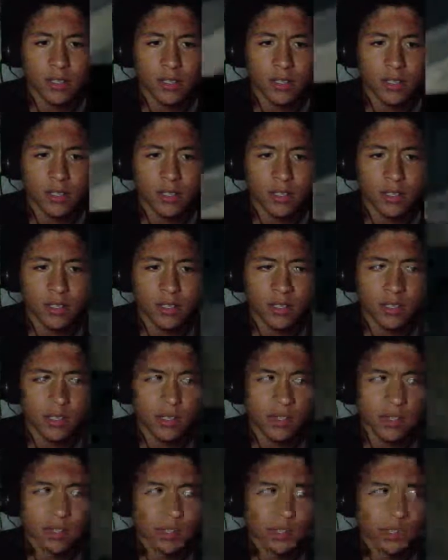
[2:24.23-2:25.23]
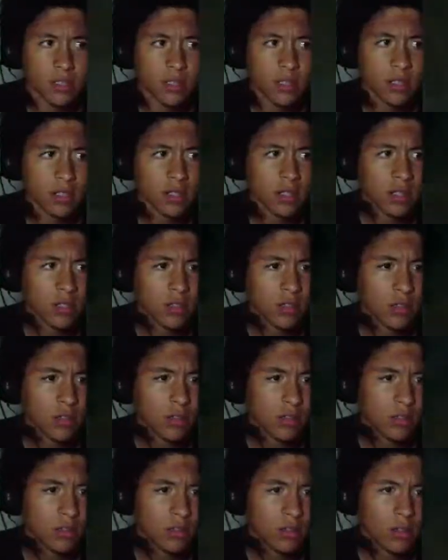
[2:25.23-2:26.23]
you. Man,
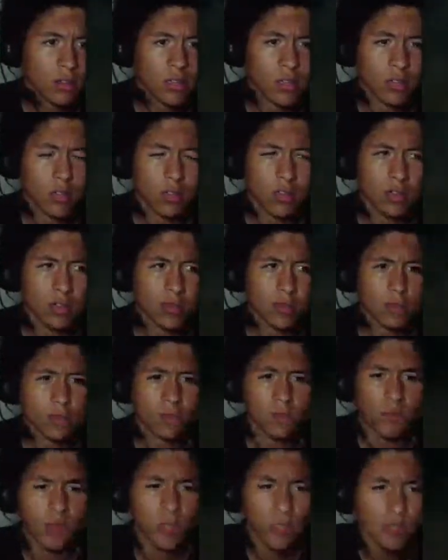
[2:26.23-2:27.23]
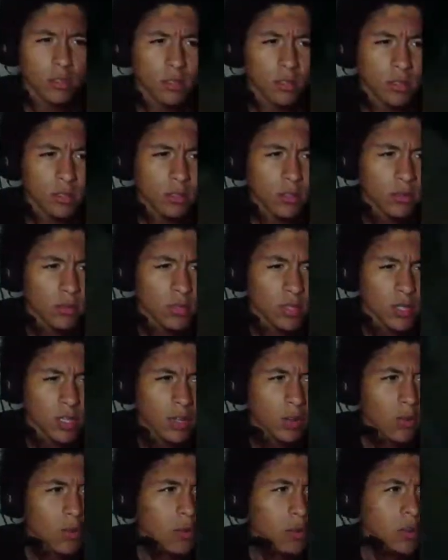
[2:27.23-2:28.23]
All right, hold up. What? Is, what's
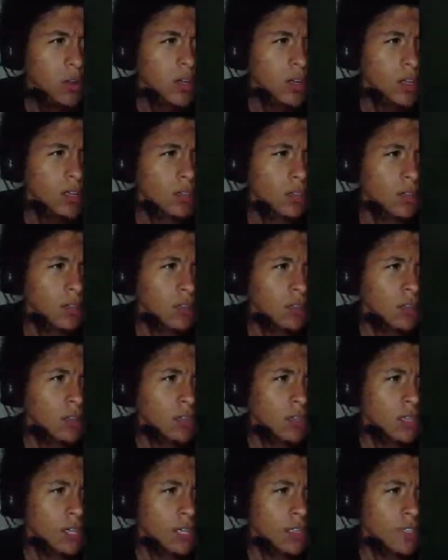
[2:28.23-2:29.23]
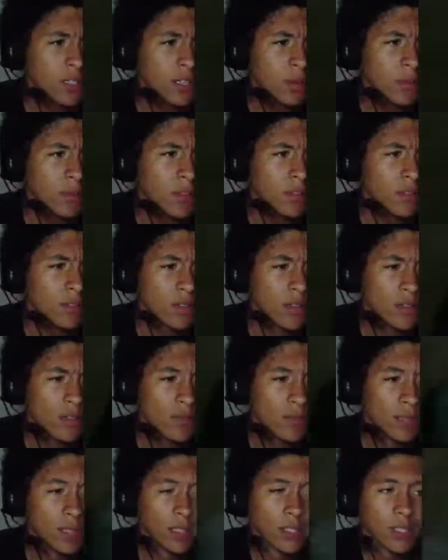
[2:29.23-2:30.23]
going on? Can I skip this? No?
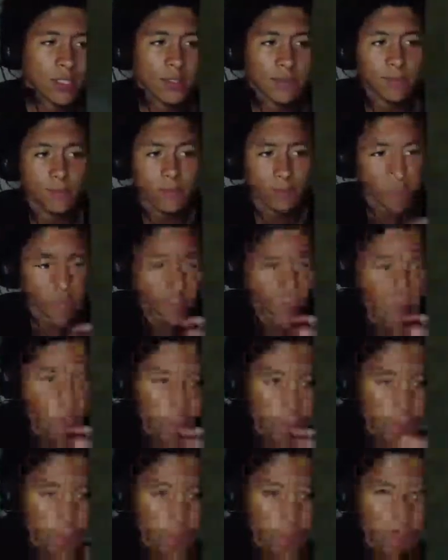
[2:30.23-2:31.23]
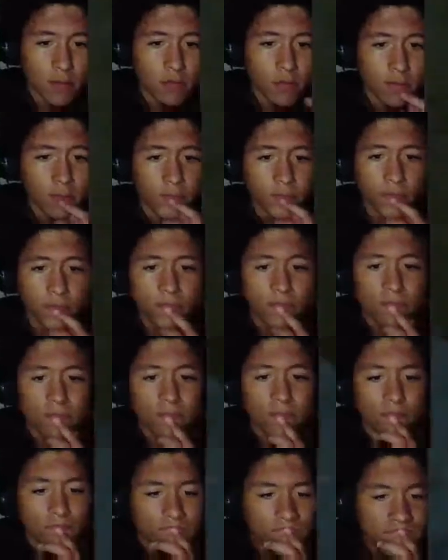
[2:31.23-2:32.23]
Alright. They're gonna make me...
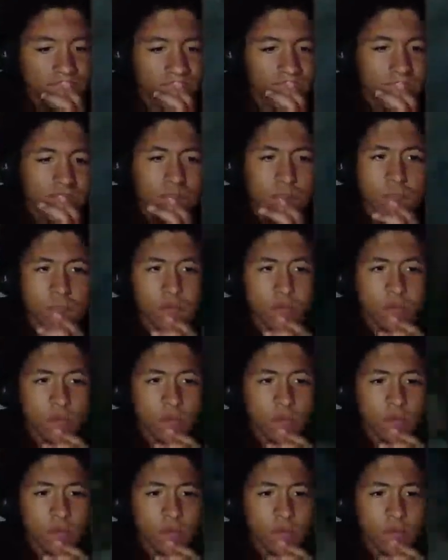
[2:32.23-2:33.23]
Oh,